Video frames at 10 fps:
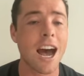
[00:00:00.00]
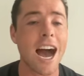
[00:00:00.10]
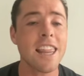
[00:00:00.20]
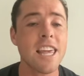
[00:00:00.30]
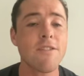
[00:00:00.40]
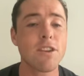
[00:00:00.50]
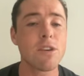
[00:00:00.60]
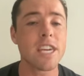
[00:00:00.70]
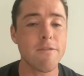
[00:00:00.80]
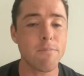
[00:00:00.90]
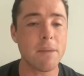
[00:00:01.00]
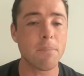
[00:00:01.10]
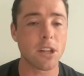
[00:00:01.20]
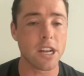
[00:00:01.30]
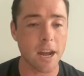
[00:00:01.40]
I think if you give
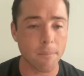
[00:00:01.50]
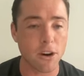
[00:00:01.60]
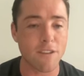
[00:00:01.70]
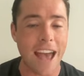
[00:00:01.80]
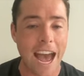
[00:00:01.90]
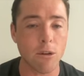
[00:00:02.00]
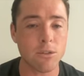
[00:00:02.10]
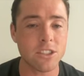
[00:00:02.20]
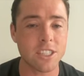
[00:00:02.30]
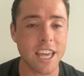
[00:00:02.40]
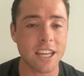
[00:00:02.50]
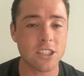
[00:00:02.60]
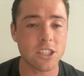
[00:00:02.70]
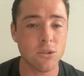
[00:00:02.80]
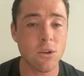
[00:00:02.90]
people a number of outs to get
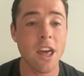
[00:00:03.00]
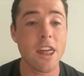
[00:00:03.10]
to,